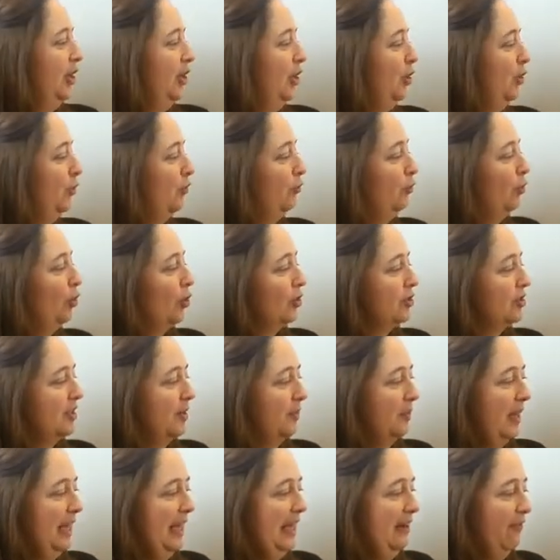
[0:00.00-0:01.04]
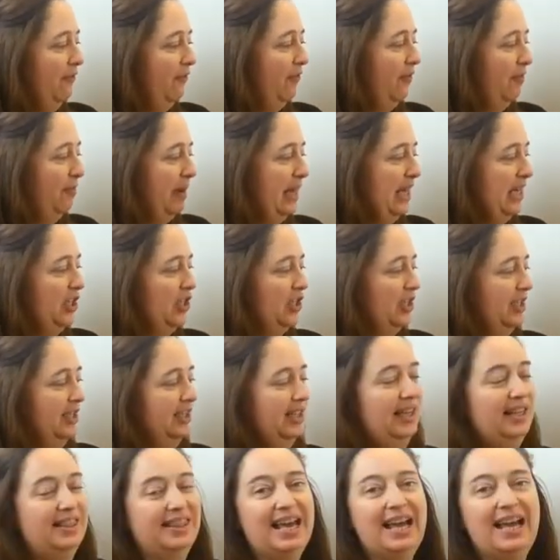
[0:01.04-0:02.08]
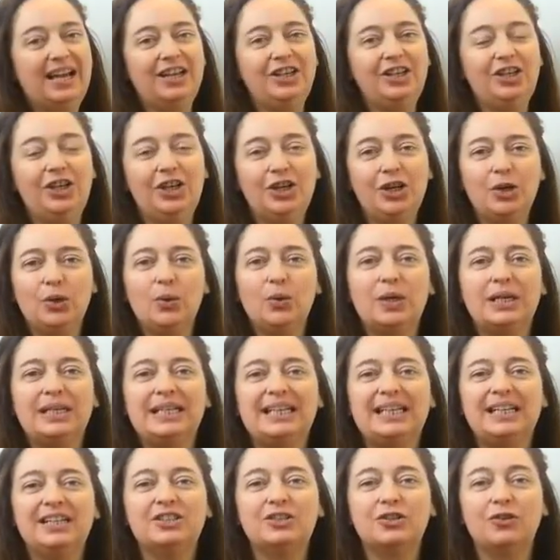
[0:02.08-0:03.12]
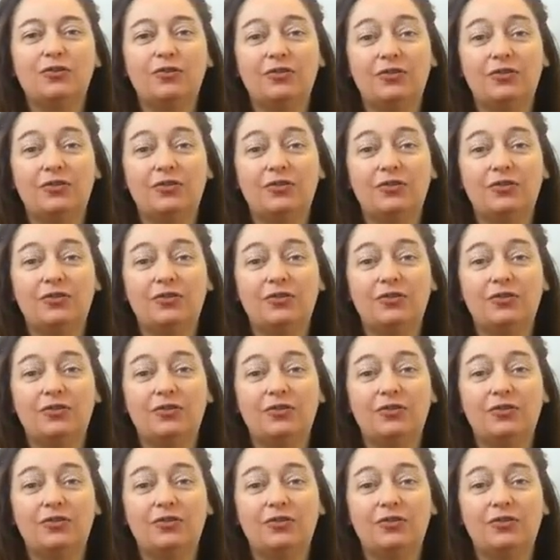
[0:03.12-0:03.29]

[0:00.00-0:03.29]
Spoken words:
you've got some information that you need to